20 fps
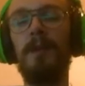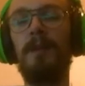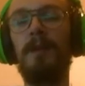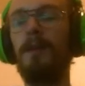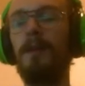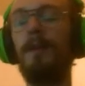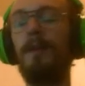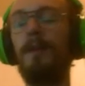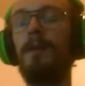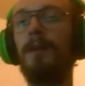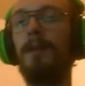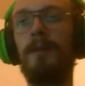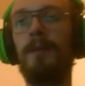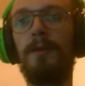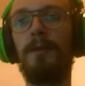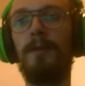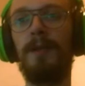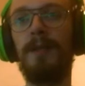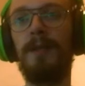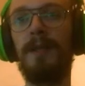
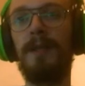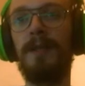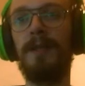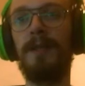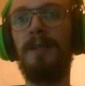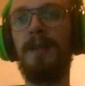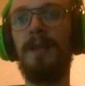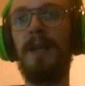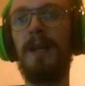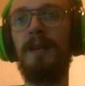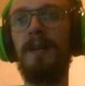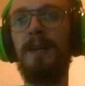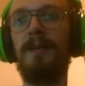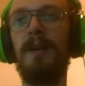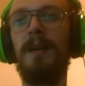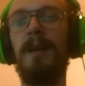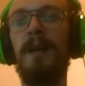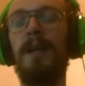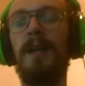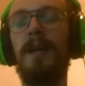7, 8.
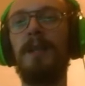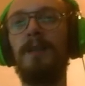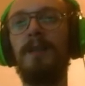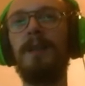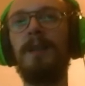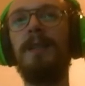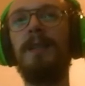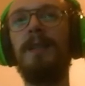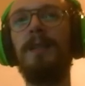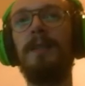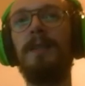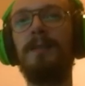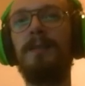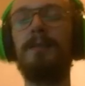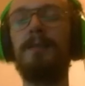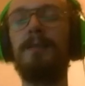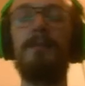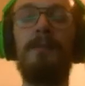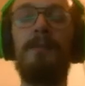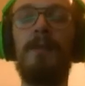So I think
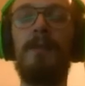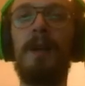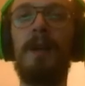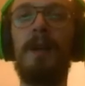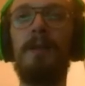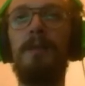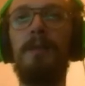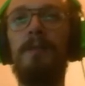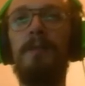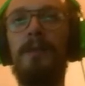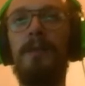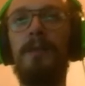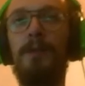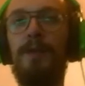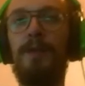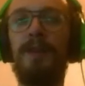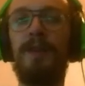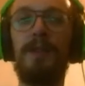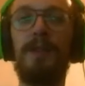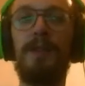it's welcome.
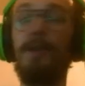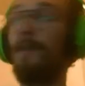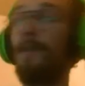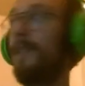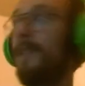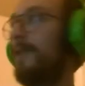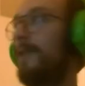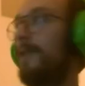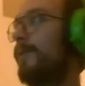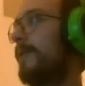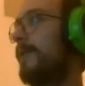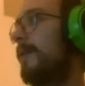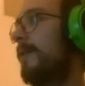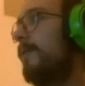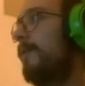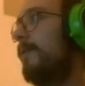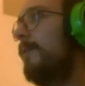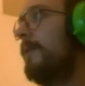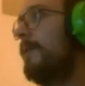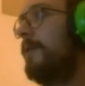Riven is always interesting
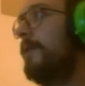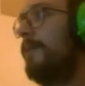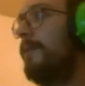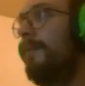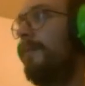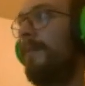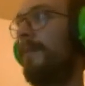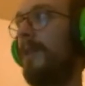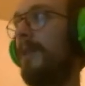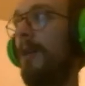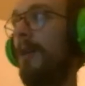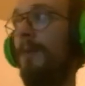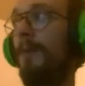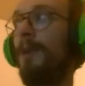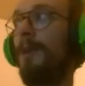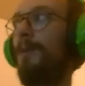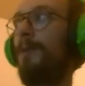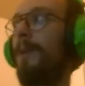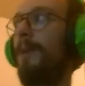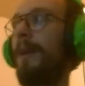to watch, terrible
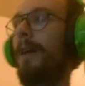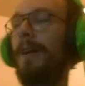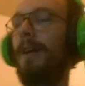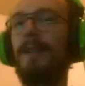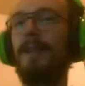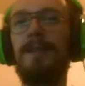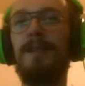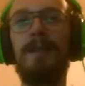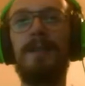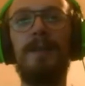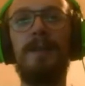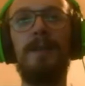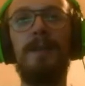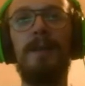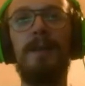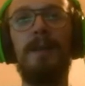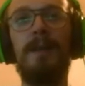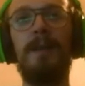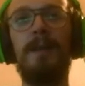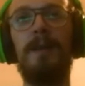to play against.
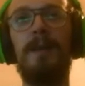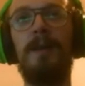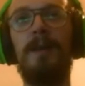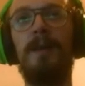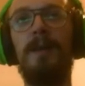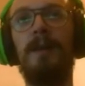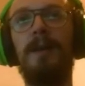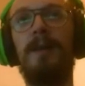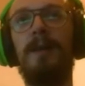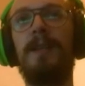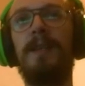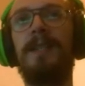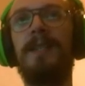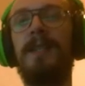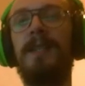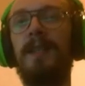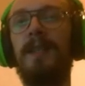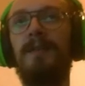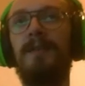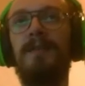
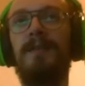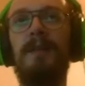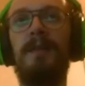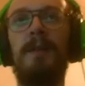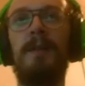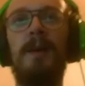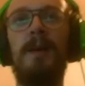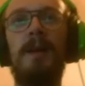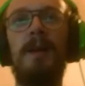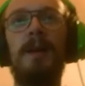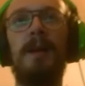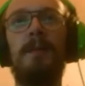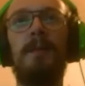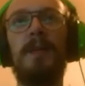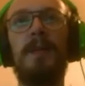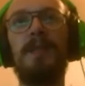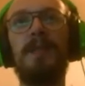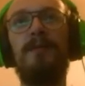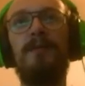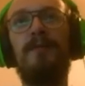Seraphine.
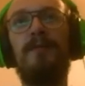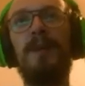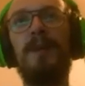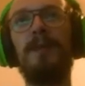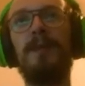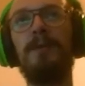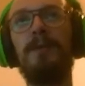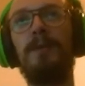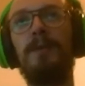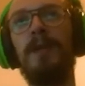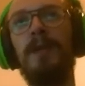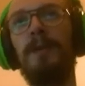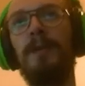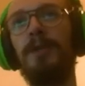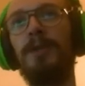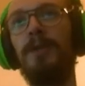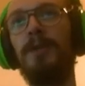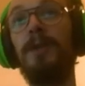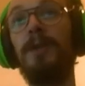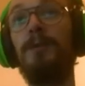Passive base note
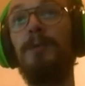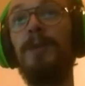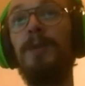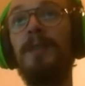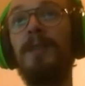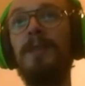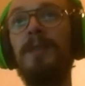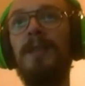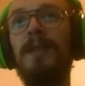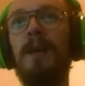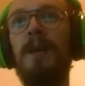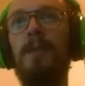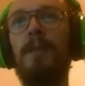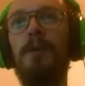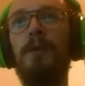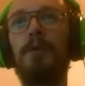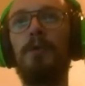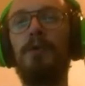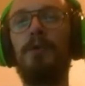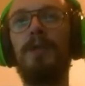damage decreased,
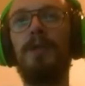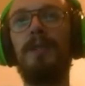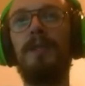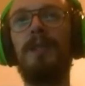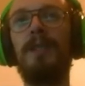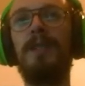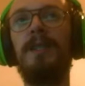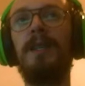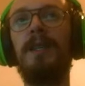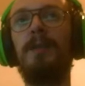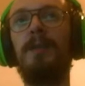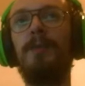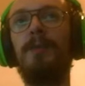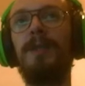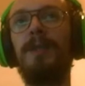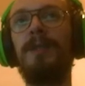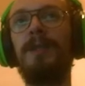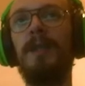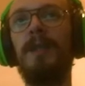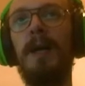W shield
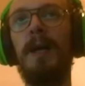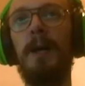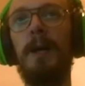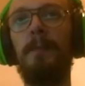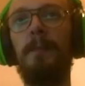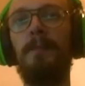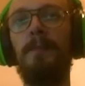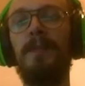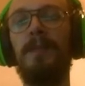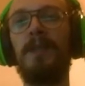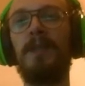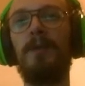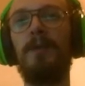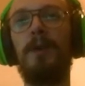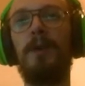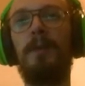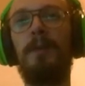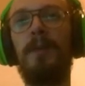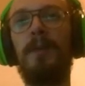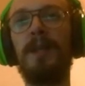decreased. So
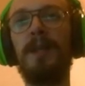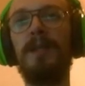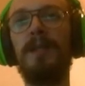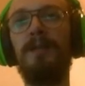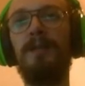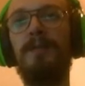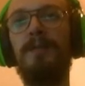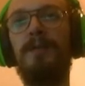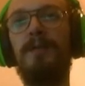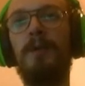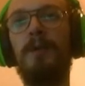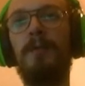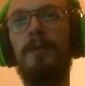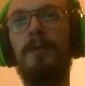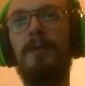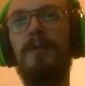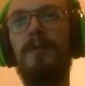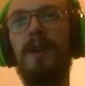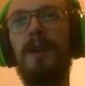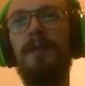her passive from
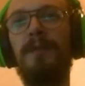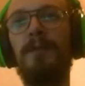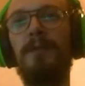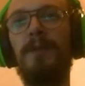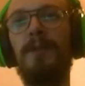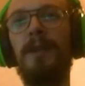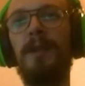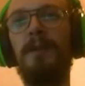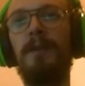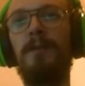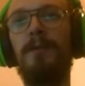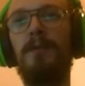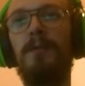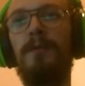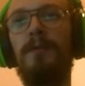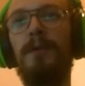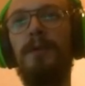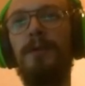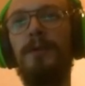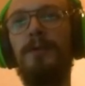5 to 10 to
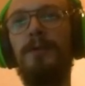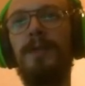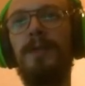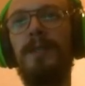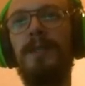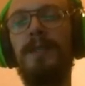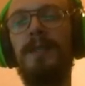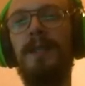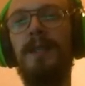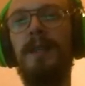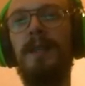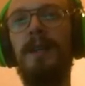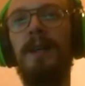4 to 16.